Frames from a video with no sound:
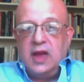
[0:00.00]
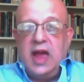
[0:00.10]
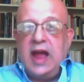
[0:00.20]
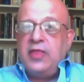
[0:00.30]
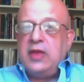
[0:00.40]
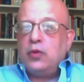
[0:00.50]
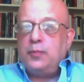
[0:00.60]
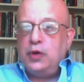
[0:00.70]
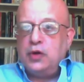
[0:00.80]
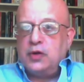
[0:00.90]
And they were
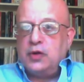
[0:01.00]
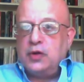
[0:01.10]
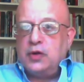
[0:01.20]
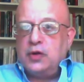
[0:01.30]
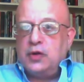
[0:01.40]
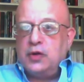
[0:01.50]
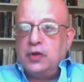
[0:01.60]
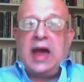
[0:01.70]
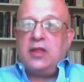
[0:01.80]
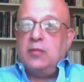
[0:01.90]
beautiful. Some
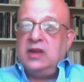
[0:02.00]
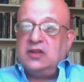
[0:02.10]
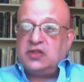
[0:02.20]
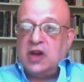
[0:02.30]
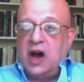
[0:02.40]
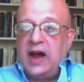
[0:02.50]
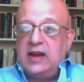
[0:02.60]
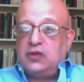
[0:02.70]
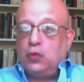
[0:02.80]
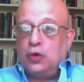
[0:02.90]
had them inside as
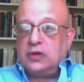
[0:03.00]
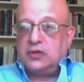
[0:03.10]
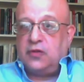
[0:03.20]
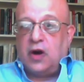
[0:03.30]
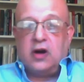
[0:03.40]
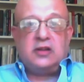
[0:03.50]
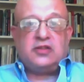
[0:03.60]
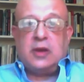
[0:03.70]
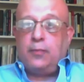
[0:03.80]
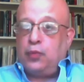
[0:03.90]
works of art.
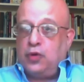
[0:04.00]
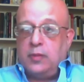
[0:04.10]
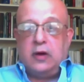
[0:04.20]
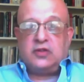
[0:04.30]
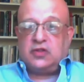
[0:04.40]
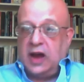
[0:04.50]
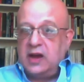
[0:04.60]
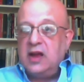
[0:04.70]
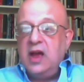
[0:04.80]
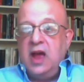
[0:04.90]
Some put them outside.
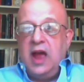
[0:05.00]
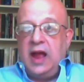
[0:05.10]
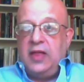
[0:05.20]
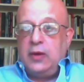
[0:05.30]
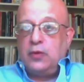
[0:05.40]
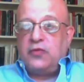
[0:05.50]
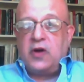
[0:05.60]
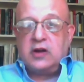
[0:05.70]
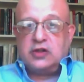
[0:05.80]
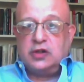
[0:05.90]
And they were
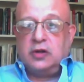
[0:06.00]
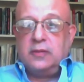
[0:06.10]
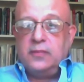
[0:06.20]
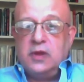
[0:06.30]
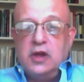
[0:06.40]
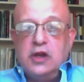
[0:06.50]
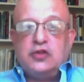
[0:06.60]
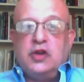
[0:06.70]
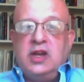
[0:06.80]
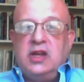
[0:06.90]
functional. So
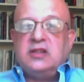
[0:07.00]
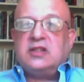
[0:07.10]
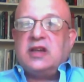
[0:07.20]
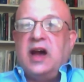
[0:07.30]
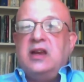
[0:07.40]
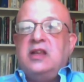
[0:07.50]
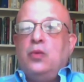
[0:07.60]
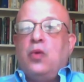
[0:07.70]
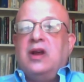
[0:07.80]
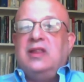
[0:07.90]
he decided he
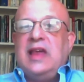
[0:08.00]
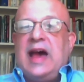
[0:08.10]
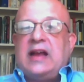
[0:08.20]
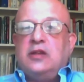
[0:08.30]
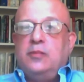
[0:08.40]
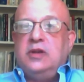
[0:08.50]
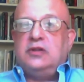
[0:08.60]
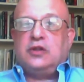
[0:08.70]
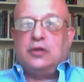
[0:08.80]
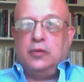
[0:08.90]
wanted that to be his
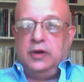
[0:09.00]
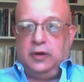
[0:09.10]
career.